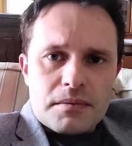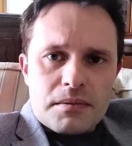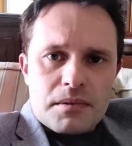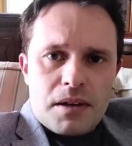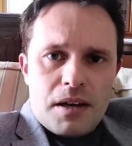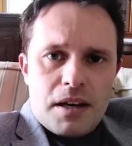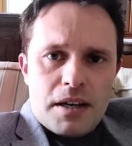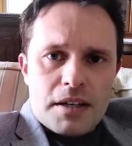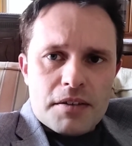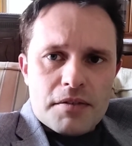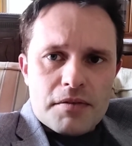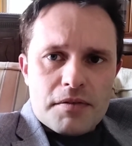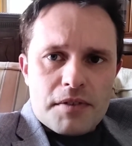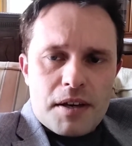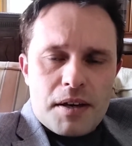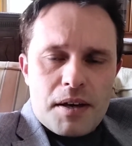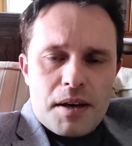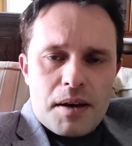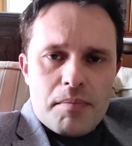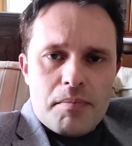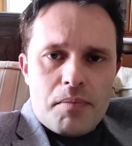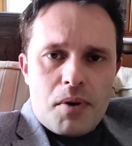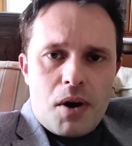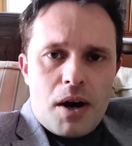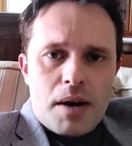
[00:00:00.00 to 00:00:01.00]
kind of
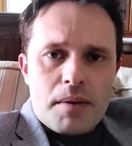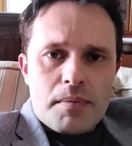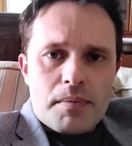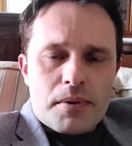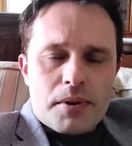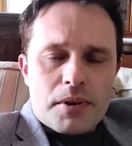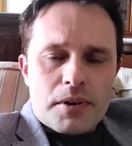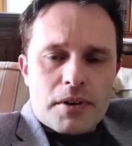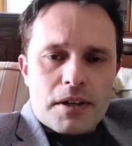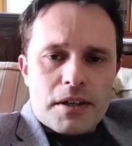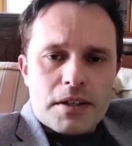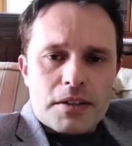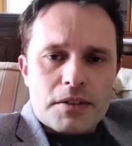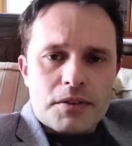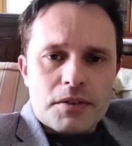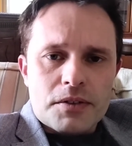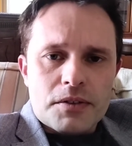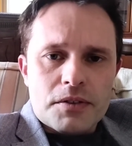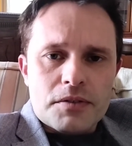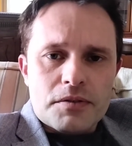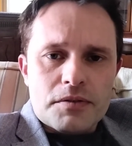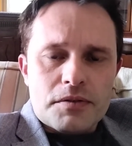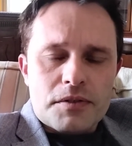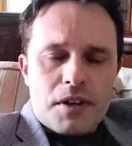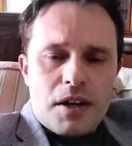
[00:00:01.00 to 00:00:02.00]
a byproduct
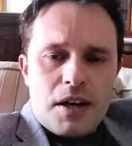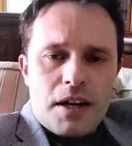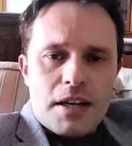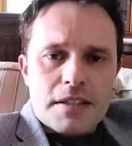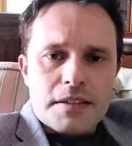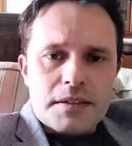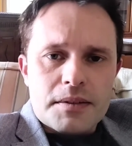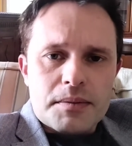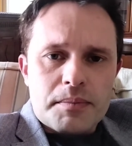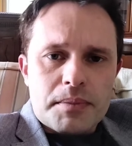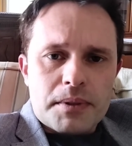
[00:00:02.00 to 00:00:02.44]
of guys